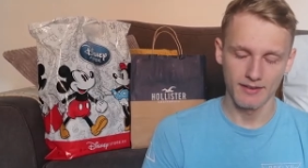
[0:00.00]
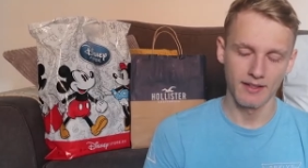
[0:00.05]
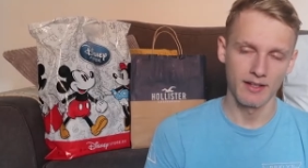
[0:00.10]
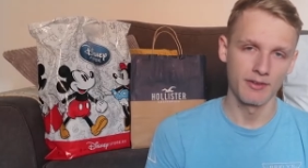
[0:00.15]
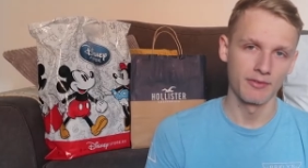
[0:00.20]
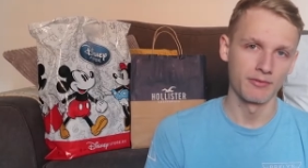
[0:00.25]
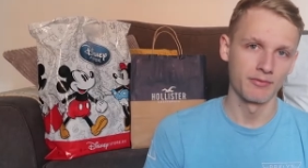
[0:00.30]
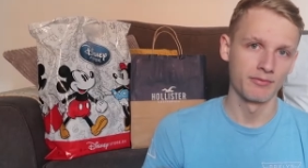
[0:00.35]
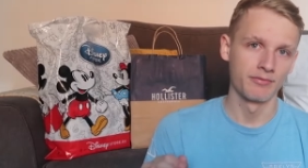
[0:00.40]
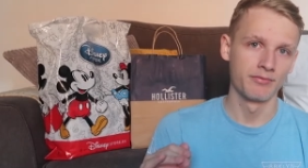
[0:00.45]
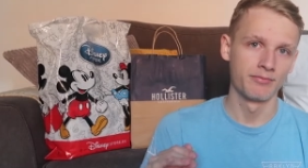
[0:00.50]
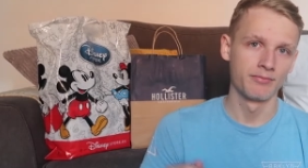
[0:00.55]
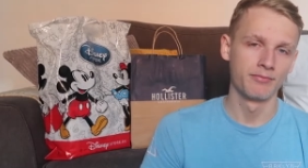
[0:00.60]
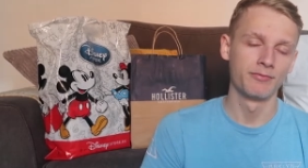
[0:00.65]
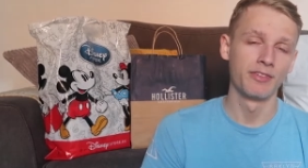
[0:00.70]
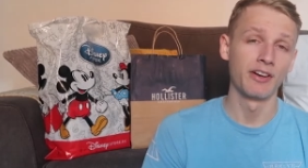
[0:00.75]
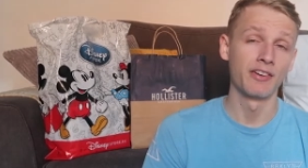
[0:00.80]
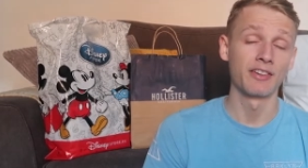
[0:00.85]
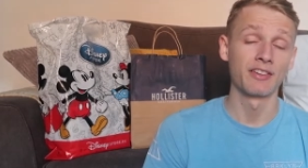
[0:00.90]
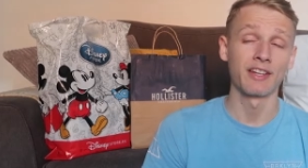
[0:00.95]
I'm
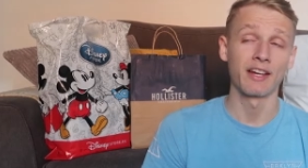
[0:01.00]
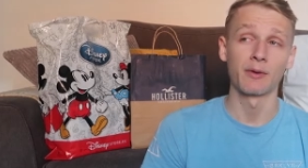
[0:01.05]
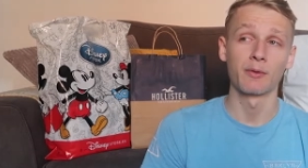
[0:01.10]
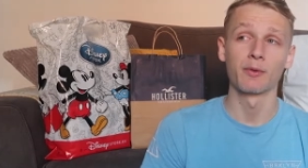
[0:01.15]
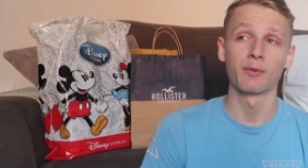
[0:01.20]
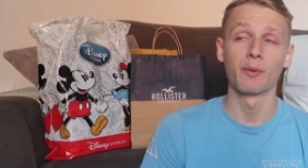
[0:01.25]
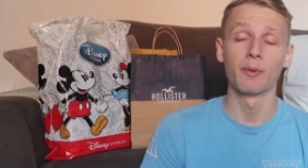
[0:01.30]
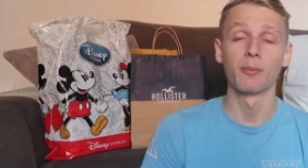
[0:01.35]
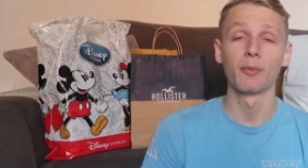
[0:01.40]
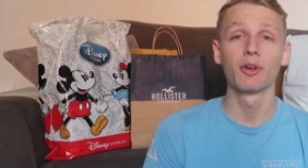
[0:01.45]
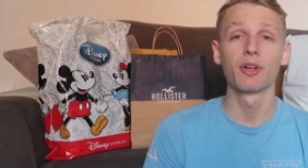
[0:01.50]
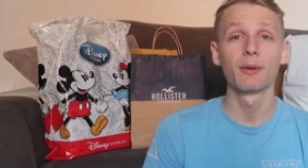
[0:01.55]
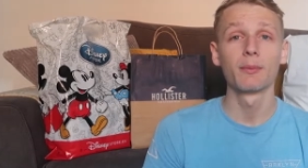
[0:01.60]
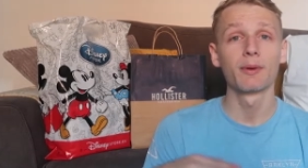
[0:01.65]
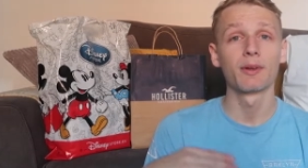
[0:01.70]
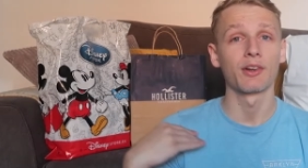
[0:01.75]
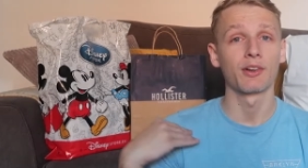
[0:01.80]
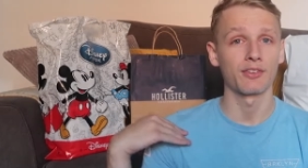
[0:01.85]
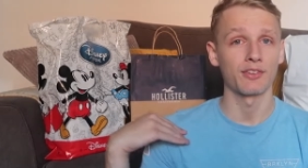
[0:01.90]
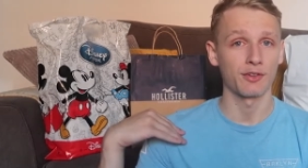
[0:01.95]
very tight with my money
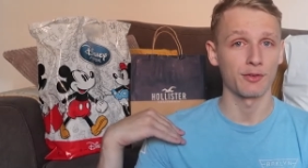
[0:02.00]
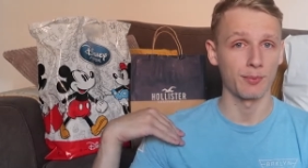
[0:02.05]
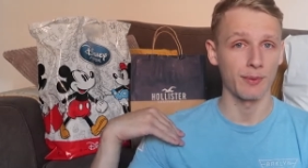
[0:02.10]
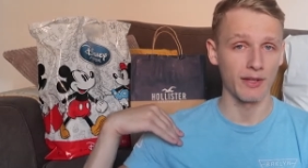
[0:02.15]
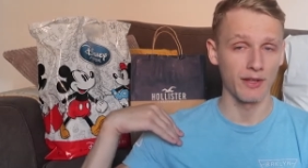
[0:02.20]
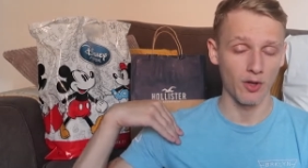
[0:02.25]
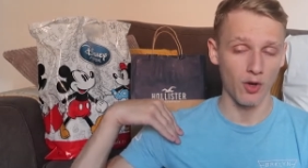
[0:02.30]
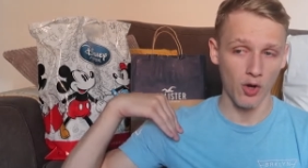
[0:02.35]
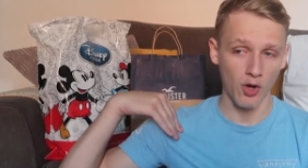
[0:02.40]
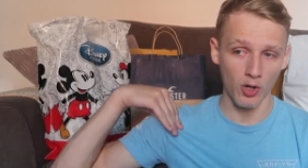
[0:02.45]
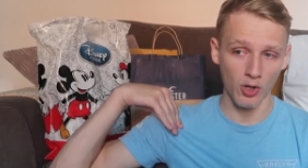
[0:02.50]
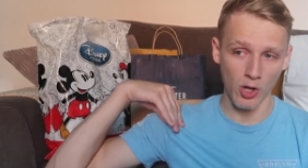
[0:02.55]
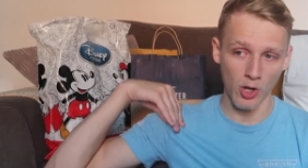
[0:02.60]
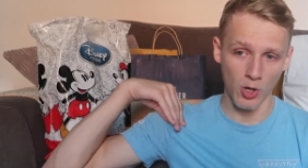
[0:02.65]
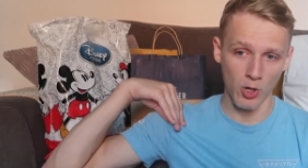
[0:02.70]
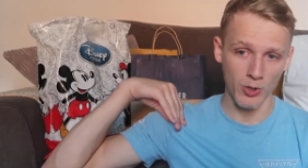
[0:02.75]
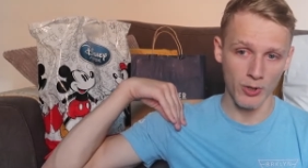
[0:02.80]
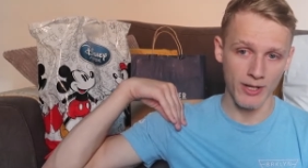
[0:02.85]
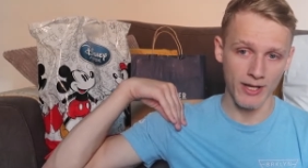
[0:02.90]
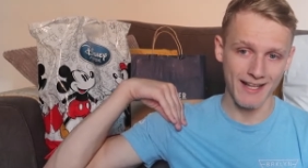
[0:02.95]
because I spend it all
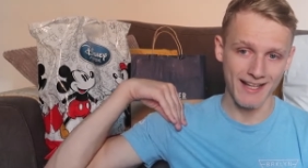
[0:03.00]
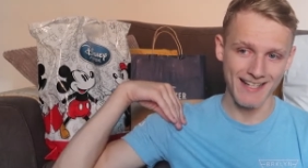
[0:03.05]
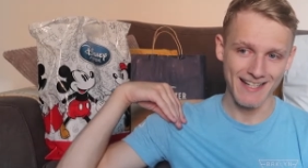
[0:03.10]
on